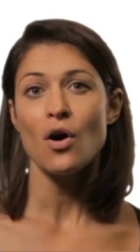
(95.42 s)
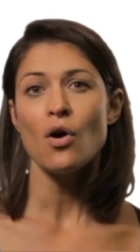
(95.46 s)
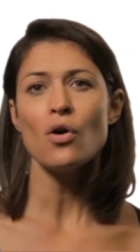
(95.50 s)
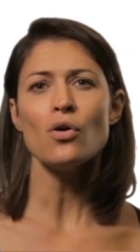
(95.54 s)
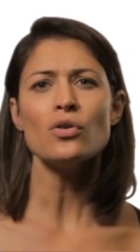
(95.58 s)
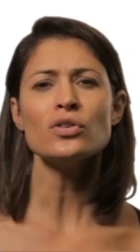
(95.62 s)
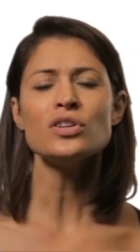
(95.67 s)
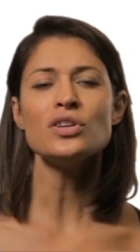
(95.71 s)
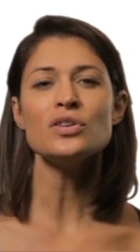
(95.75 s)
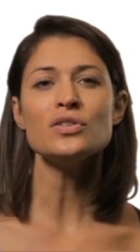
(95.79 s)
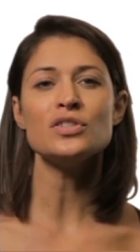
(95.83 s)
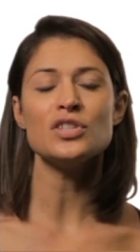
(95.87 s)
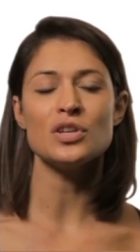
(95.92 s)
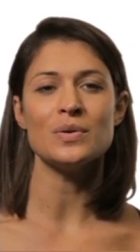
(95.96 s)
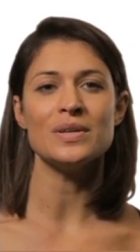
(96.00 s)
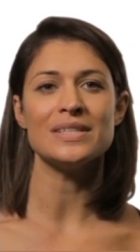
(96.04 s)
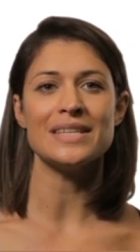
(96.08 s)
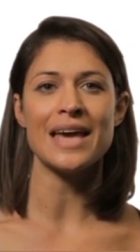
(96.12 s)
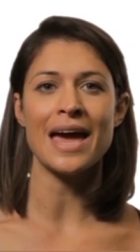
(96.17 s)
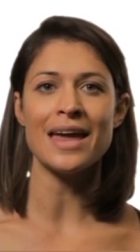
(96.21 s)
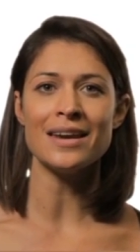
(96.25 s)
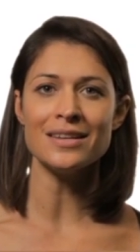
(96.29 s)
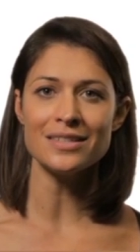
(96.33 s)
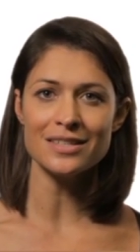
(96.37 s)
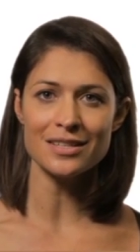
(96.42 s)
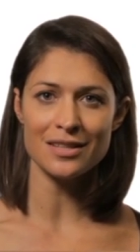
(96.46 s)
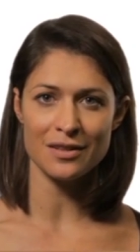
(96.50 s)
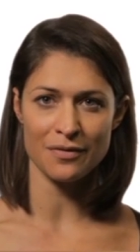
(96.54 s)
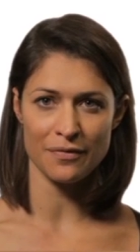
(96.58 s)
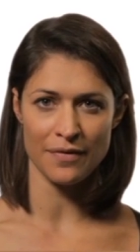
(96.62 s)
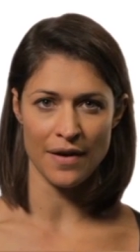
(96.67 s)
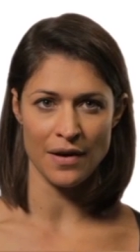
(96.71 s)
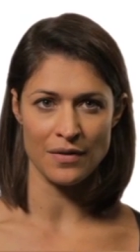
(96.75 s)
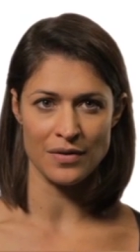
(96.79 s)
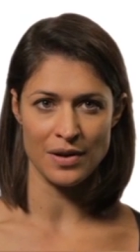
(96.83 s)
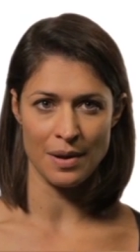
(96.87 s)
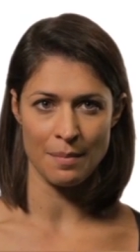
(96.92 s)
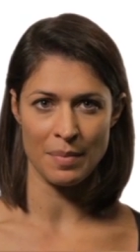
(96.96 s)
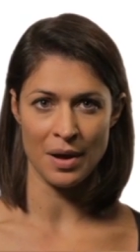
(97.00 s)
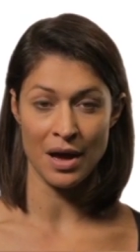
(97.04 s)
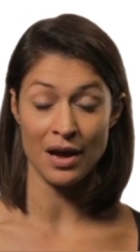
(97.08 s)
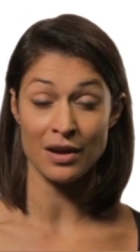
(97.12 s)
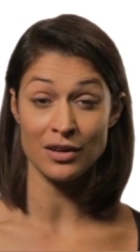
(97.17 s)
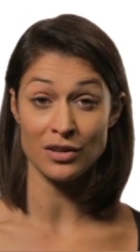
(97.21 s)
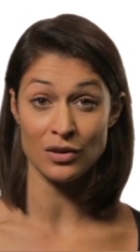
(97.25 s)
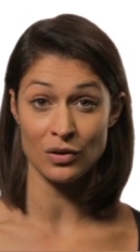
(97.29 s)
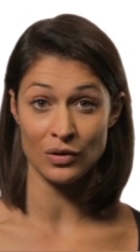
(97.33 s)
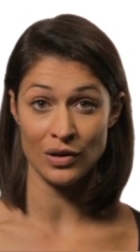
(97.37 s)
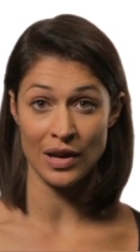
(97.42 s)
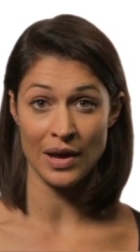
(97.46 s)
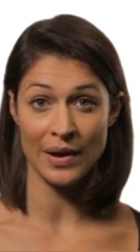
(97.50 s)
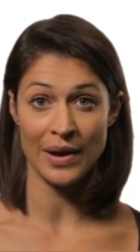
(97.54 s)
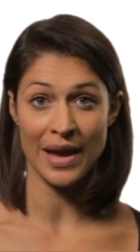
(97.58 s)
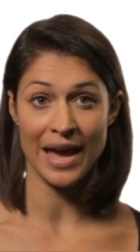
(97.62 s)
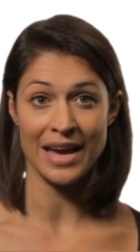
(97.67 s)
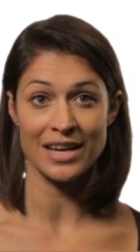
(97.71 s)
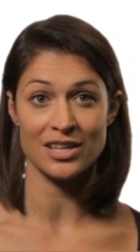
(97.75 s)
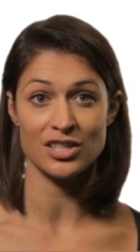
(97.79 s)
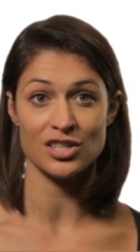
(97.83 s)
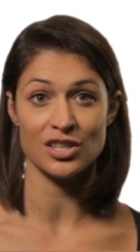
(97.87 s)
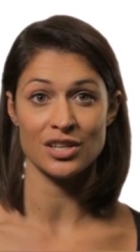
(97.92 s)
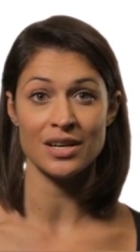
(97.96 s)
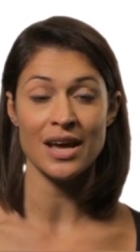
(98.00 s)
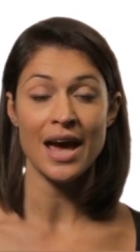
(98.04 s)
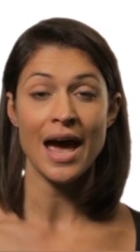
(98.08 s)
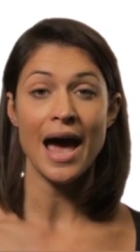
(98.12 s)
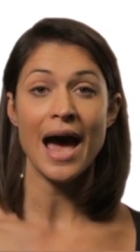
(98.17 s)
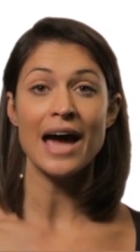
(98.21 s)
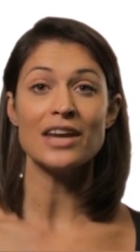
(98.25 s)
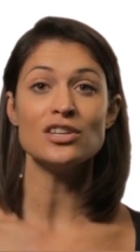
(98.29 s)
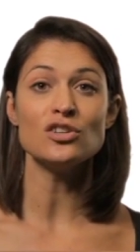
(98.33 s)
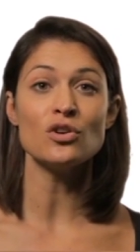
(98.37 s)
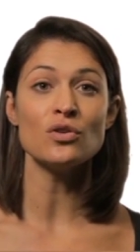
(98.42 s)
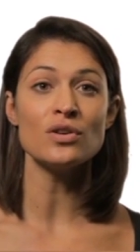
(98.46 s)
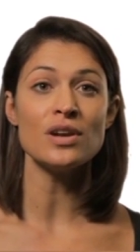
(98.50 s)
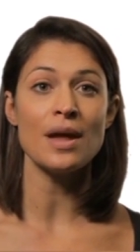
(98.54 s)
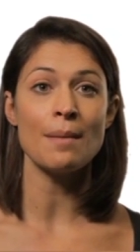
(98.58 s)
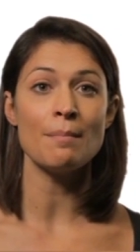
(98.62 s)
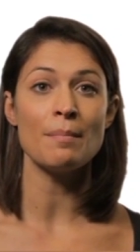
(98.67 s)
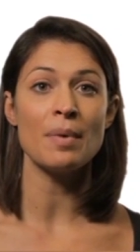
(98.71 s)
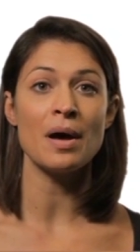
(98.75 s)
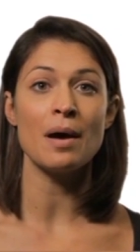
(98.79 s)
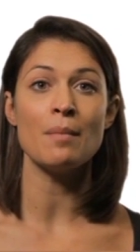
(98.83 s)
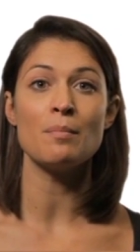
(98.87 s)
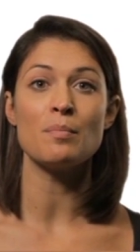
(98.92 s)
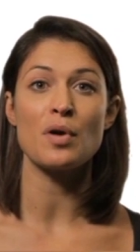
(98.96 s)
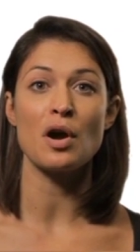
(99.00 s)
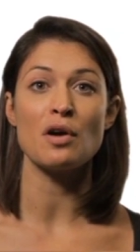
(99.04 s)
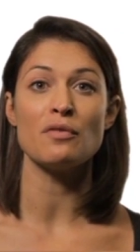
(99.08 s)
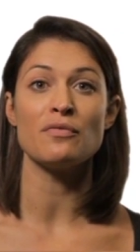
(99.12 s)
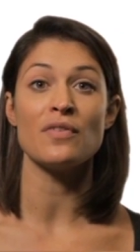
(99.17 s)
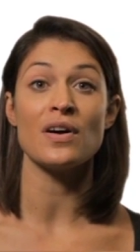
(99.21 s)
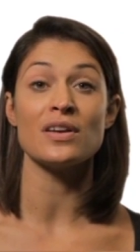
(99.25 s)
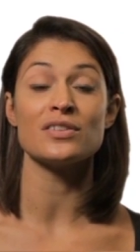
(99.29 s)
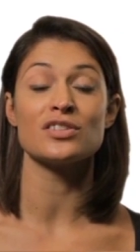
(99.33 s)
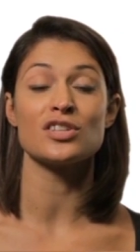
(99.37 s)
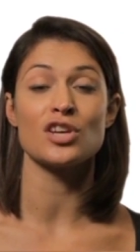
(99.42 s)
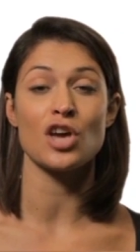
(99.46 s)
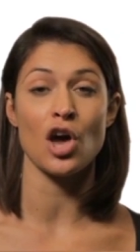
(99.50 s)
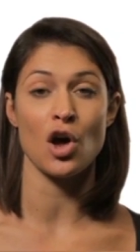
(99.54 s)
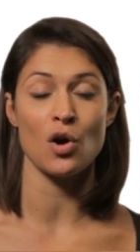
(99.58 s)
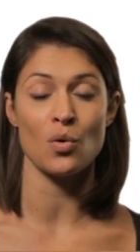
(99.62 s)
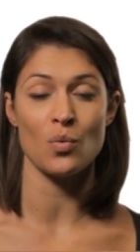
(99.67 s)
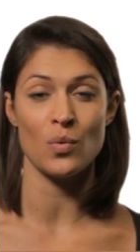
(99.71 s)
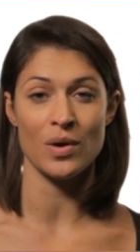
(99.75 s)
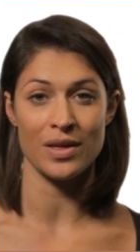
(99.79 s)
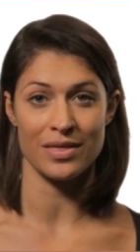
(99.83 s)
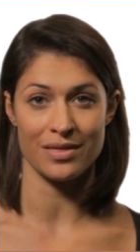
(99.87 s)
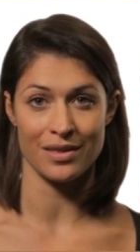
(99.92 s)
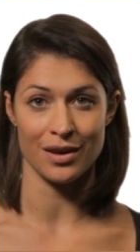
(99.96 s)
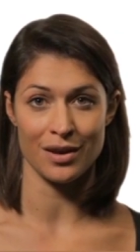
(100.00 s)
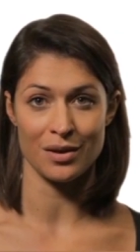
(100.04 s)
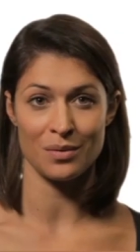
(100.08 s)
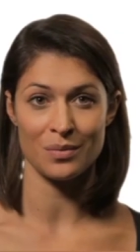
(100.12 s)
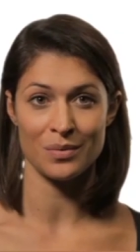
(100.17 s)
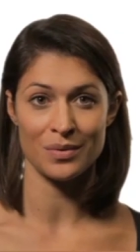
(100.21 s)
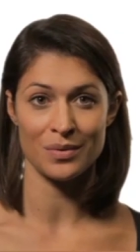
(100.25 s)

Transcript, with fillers: All you do is enter the phone number at your location and your number and profiles go with you.